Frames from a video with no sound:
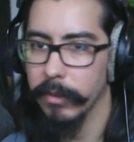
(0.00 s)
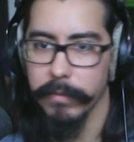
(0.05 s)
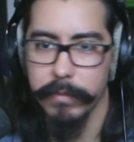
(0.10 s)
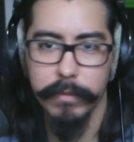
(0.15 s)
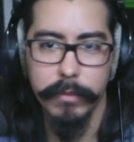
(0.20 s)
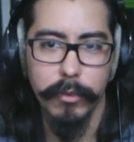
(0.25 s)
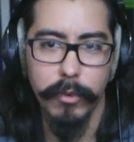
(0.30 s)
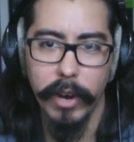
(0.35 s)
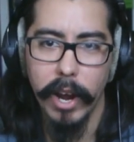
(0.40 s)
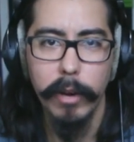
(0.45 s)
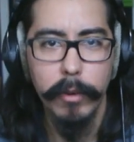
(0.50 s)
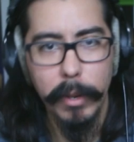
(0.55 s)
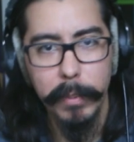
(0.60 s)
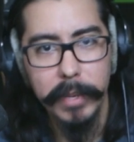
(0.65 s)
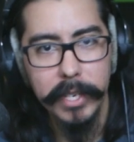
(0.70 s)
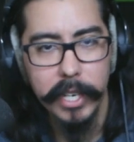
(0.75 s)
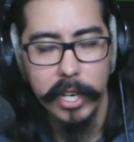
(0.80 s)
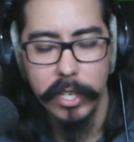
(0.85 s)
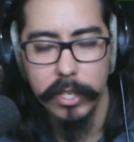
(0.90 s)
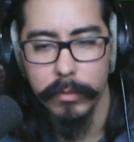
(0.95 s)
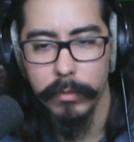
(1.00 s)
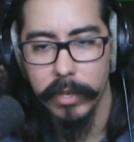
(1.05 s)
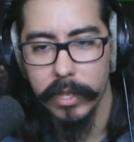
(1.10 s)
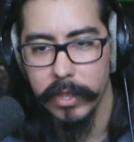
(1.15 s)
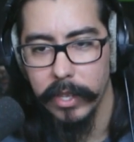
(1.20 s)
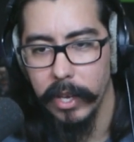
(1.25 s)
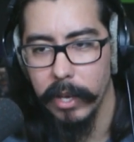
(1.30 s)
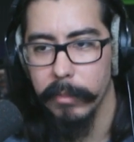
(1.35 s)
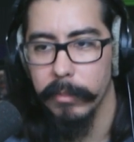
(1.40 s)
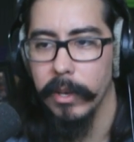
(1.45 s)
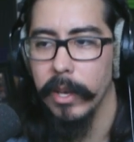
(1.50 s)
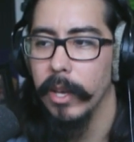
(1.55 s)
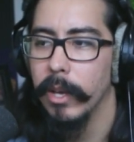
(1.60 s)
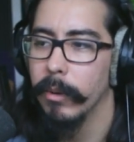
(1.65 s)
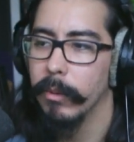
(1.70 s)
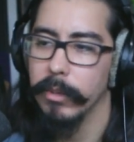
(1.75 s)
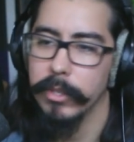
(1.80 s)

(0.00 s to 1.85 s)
of ground reputation with them?